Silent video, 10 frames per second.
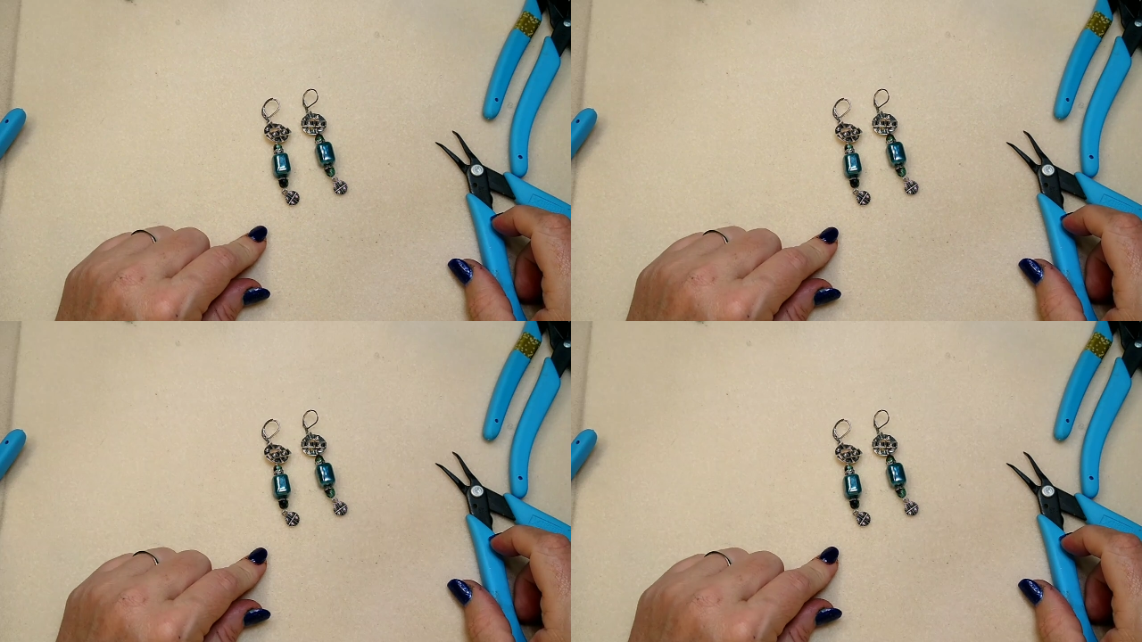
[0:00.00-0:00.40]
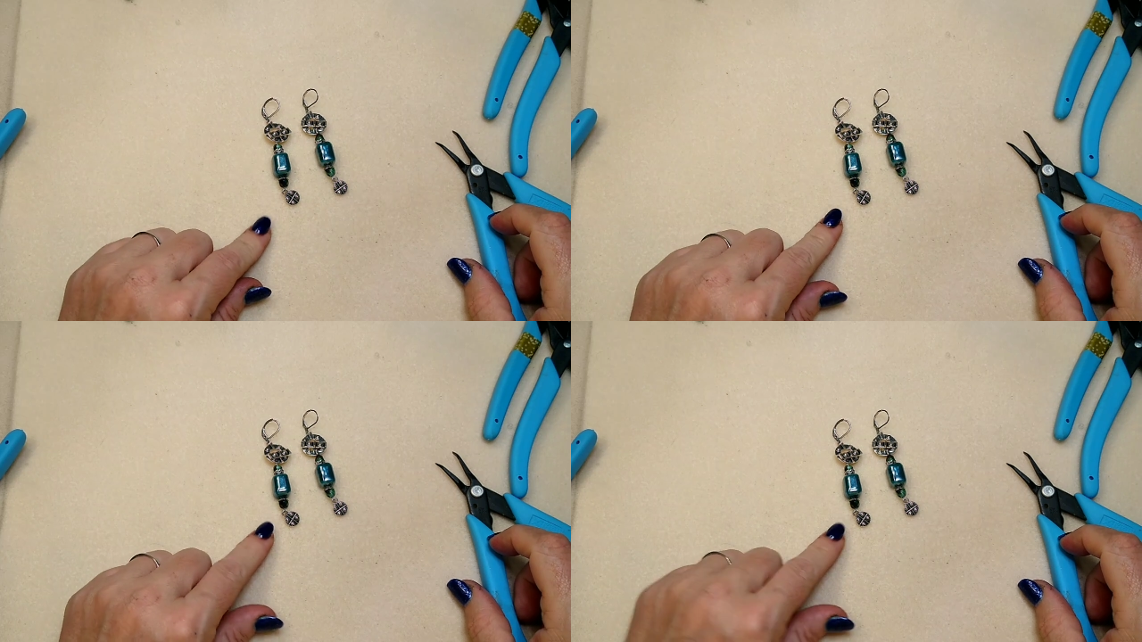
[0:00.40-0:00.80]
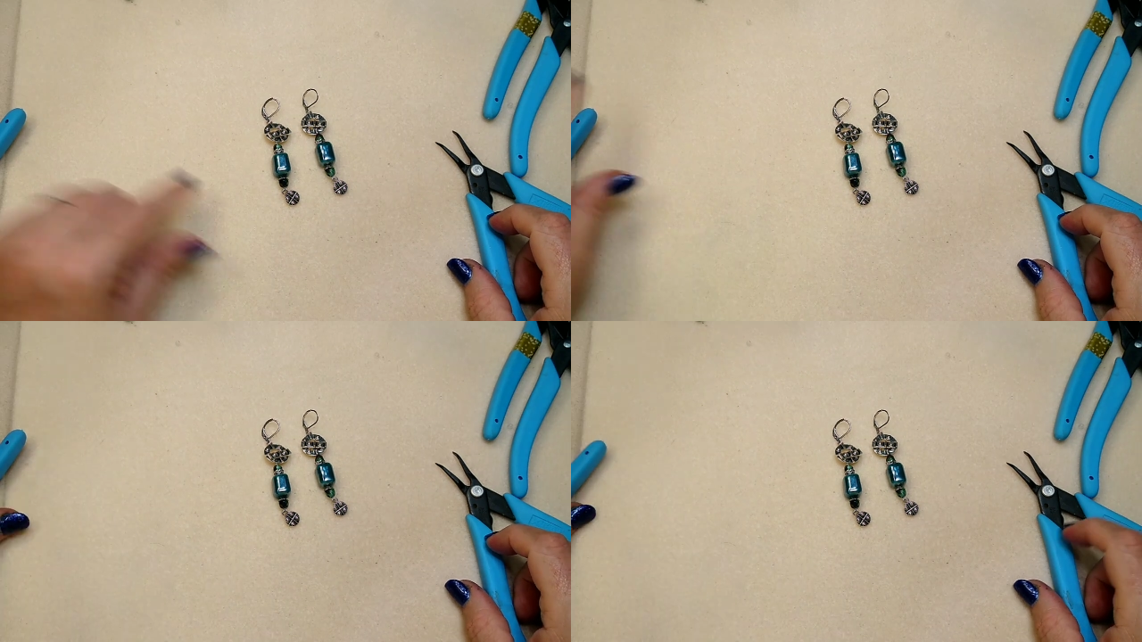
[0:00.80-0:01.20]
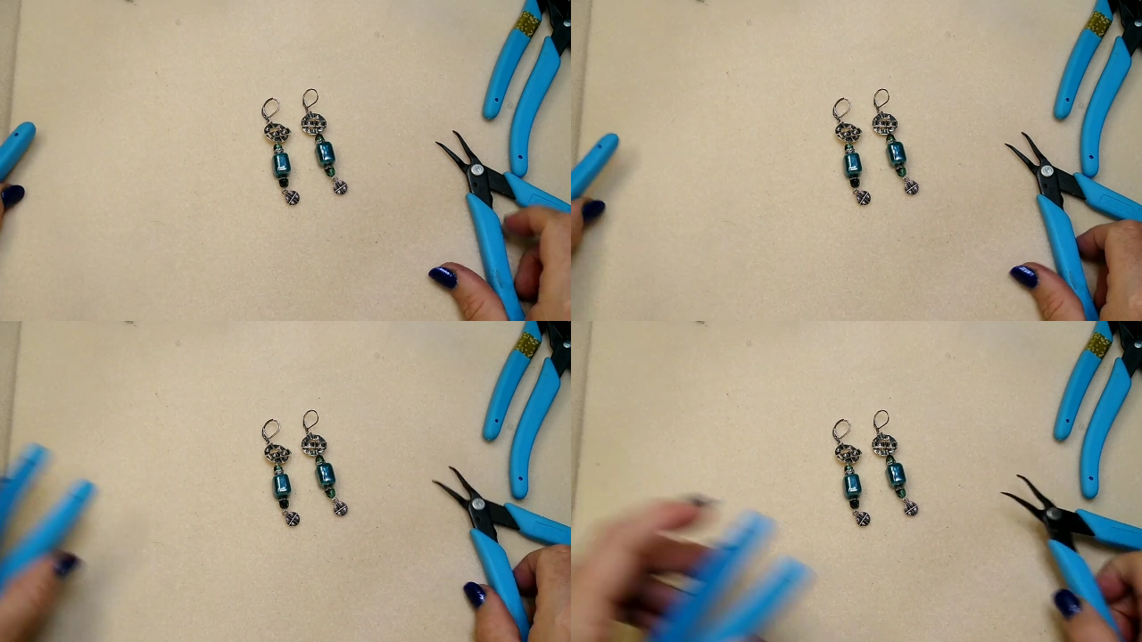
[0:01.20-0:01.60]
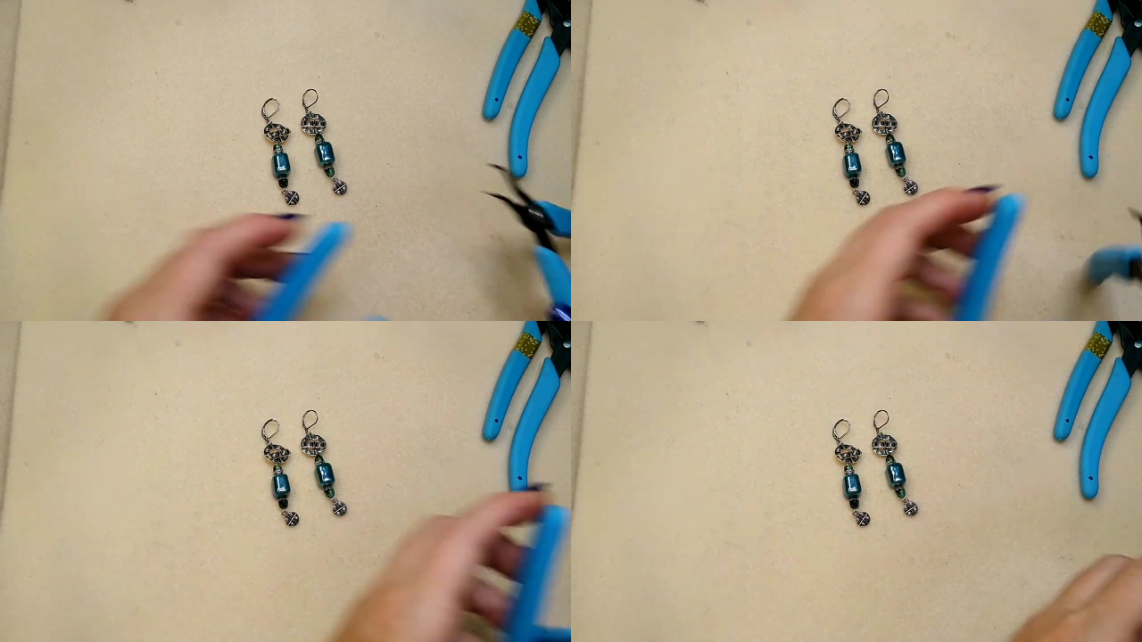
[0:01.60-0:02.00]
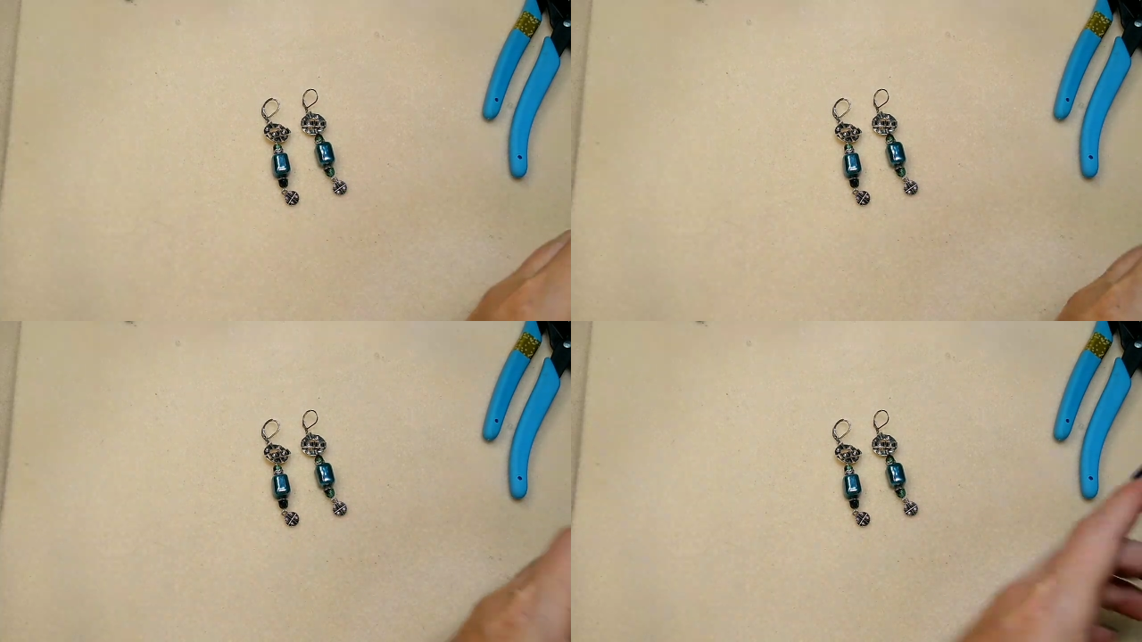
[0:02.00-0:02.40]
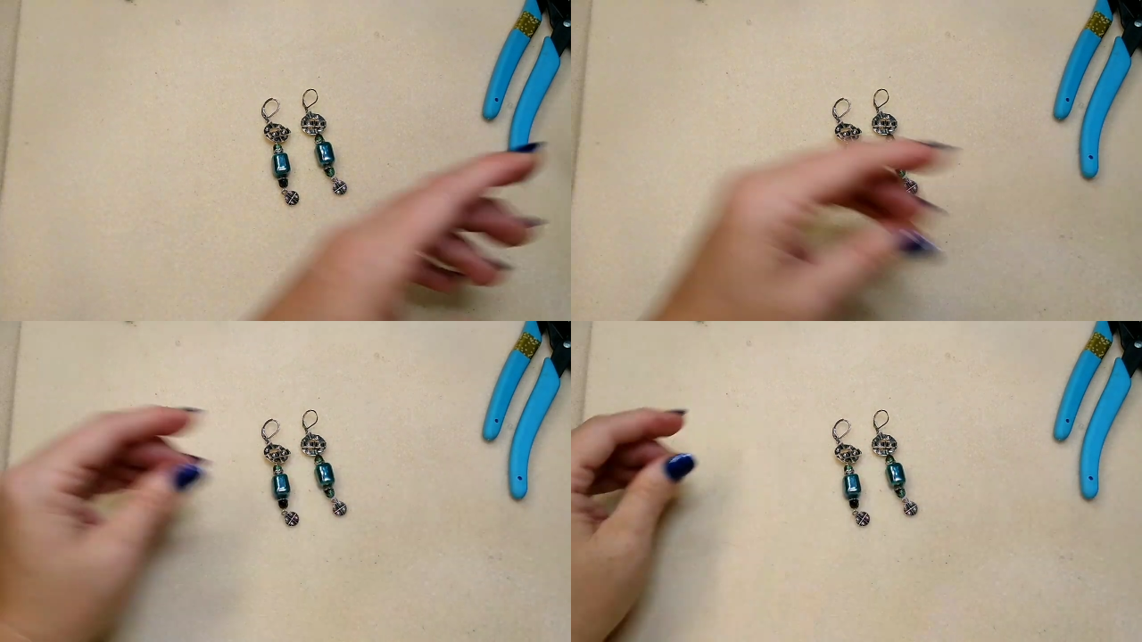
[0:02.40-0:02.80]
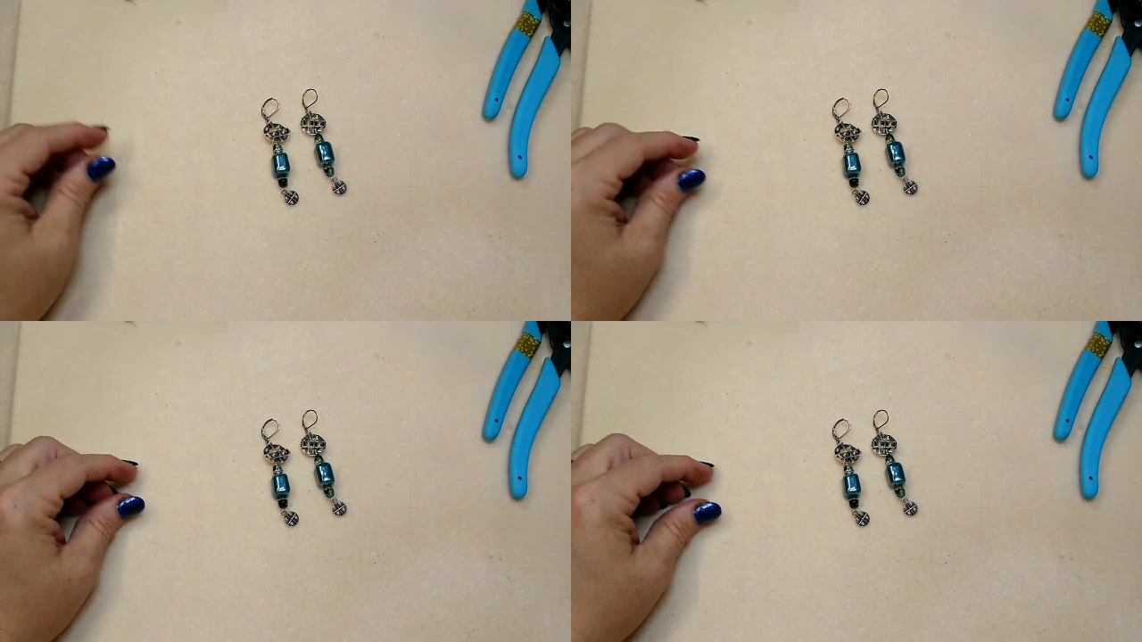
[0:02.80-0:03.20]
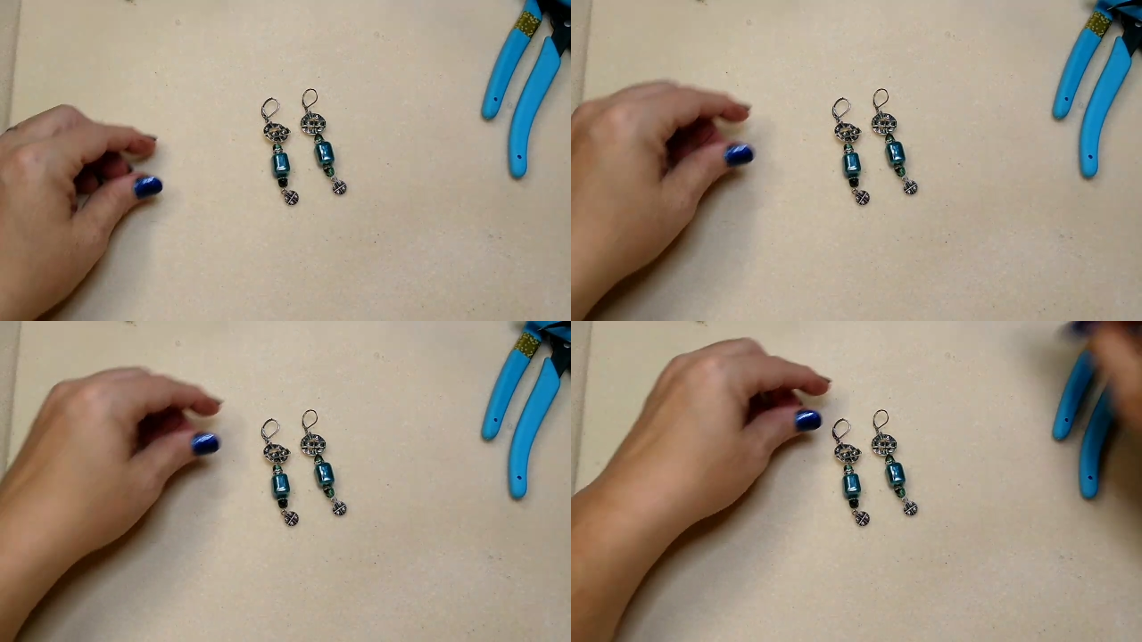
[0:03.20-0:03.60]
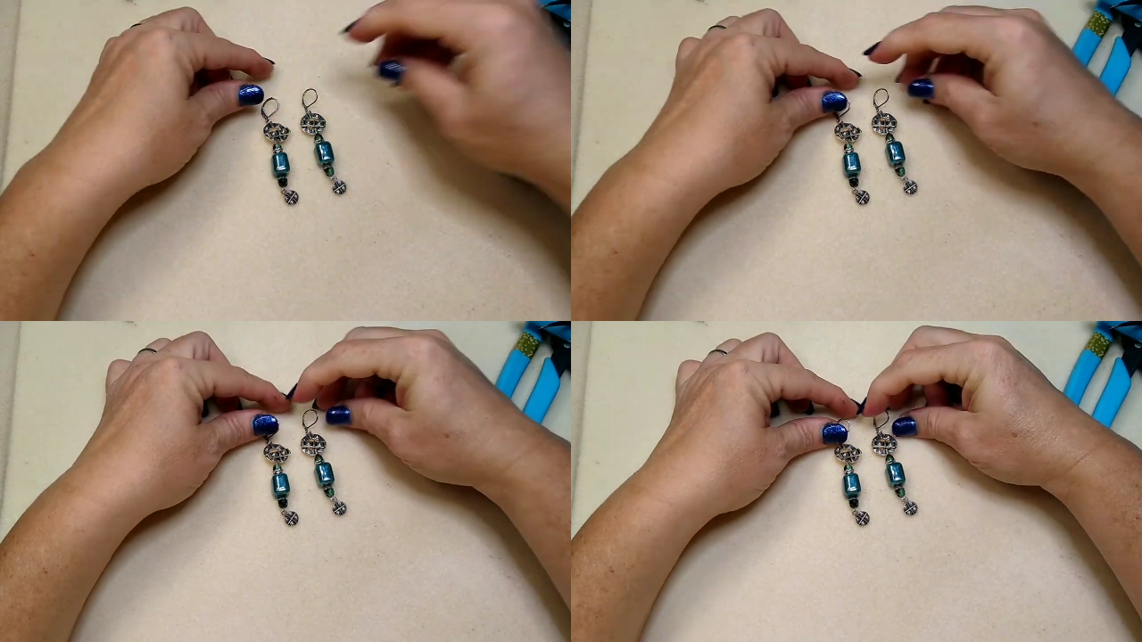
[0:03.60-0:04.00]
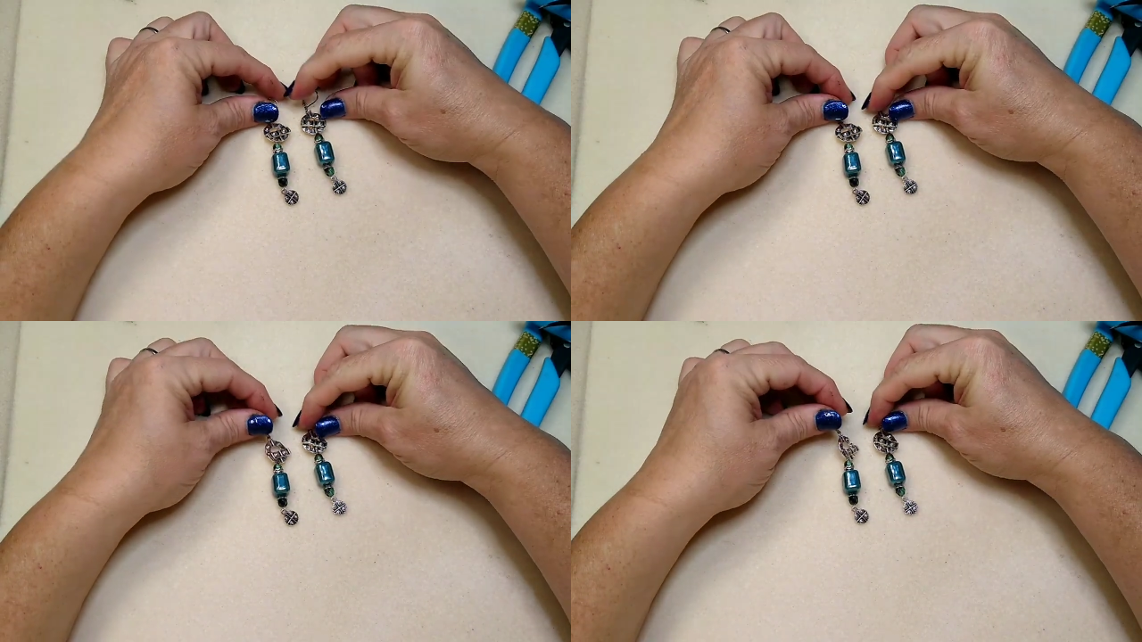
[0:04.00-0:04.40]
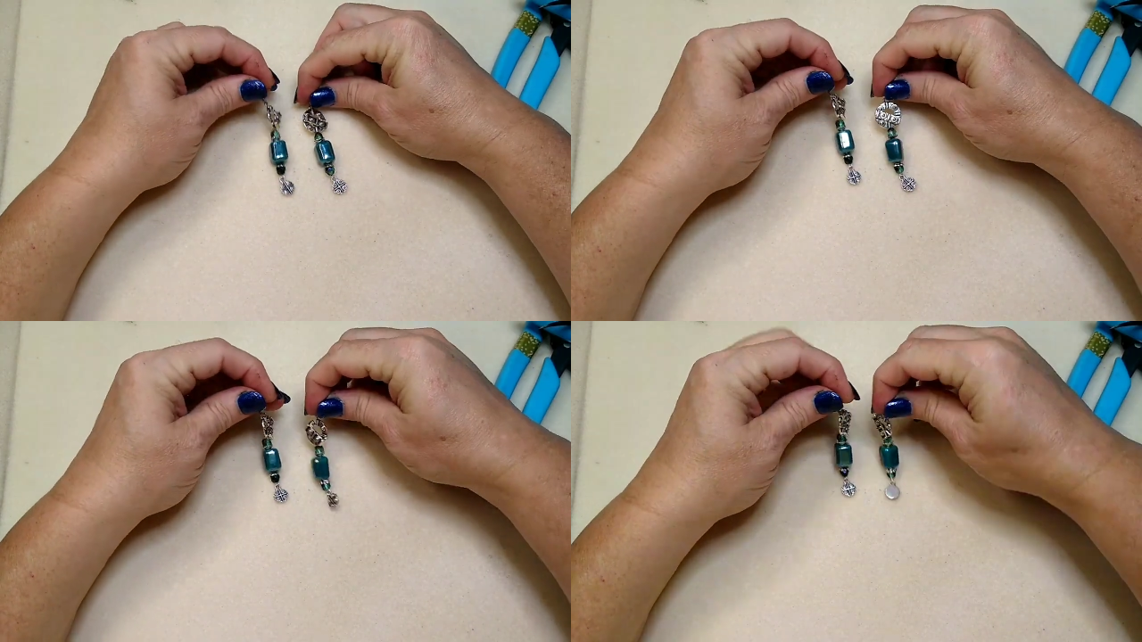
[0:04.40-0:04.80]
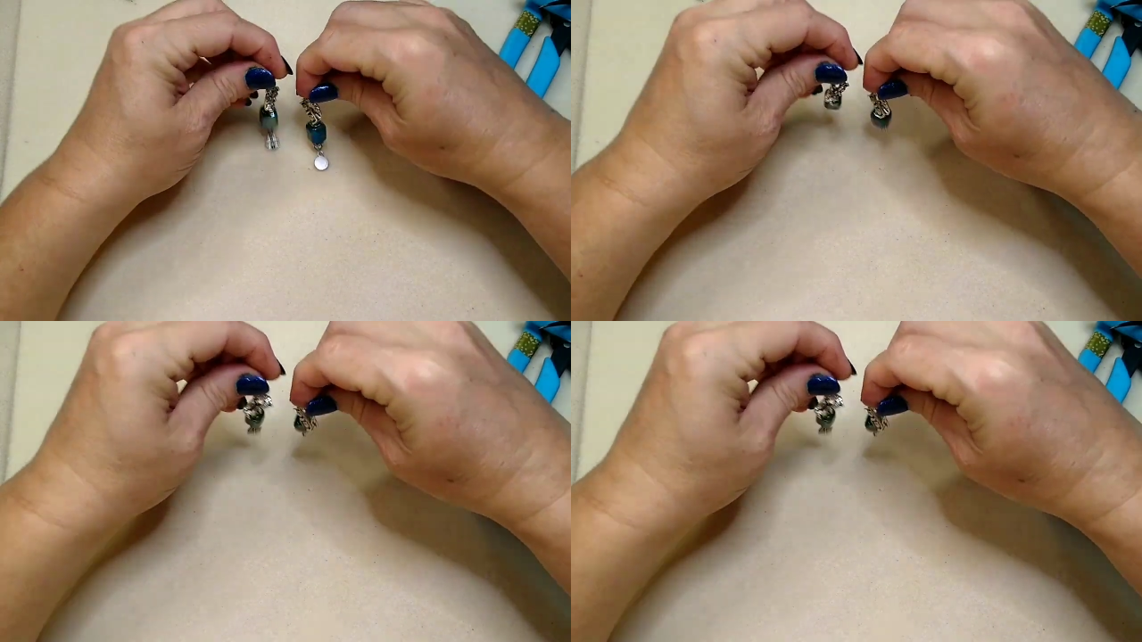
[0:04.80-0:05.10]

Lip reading: [unreadable: no face in view]